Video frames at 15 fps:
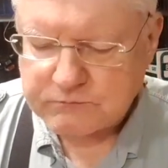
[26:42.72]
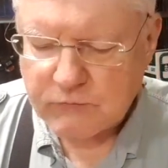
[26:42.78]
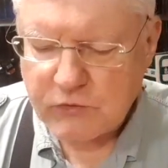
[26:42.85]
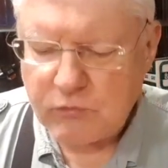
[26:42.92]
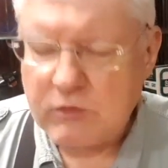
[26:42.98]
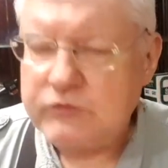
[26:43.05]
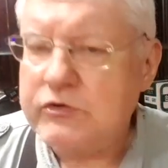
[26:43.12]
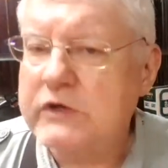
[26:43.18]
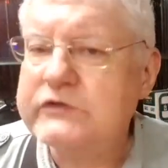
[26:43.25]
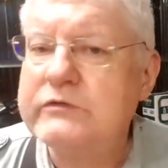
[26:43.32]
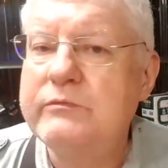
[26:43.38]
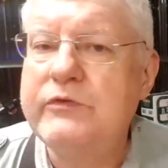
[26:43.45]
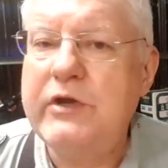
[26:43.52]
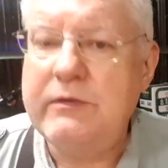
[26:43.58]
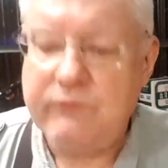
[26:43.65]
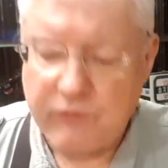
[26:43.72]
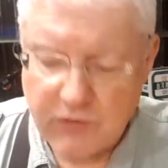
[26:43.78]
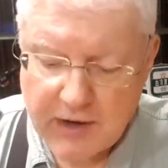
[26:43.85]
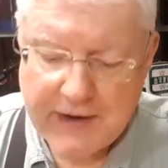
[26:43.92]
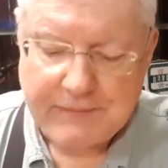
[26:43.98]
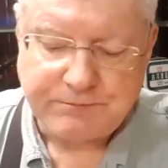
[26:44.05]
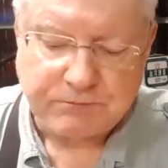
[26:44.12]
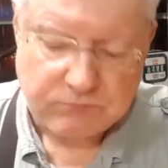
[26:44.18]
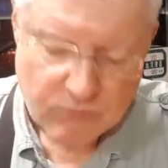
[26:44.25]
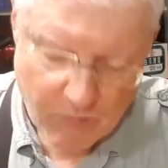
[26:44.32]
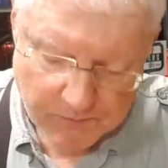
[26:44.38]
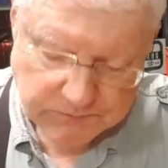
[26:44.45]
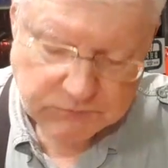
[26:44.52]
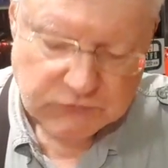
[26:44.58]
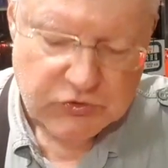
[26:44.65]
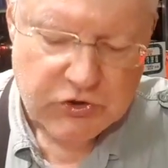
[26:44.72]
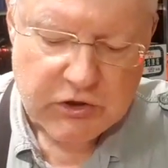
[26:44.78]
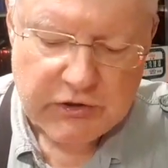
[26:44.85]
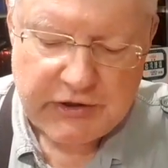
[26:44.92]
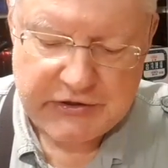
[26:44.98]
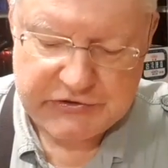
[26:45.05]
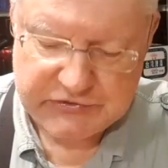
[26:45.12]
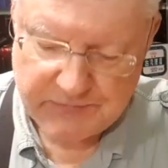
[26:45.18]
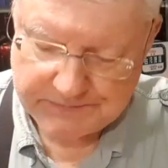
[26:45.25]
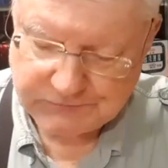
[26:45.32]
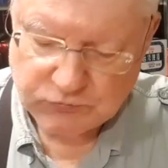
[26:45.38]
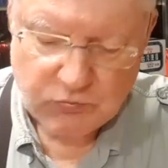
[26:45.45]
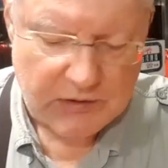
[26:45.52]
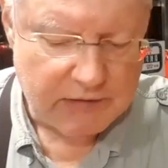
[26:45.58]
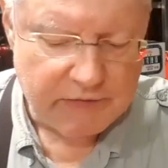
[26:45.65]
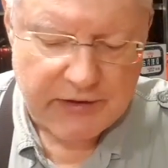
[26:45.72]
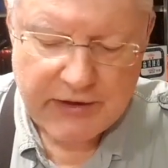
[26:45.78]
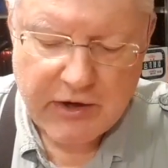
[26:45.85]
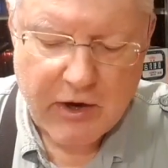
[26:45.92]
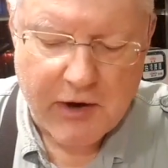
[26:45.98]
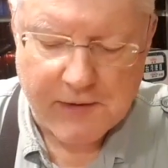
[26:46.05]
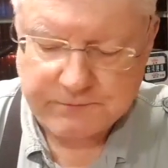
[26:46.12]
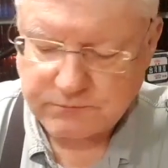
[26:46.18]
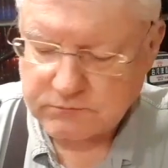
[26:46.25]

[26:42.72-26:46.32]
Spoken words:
want to try some deep fried goodies, whatever they are,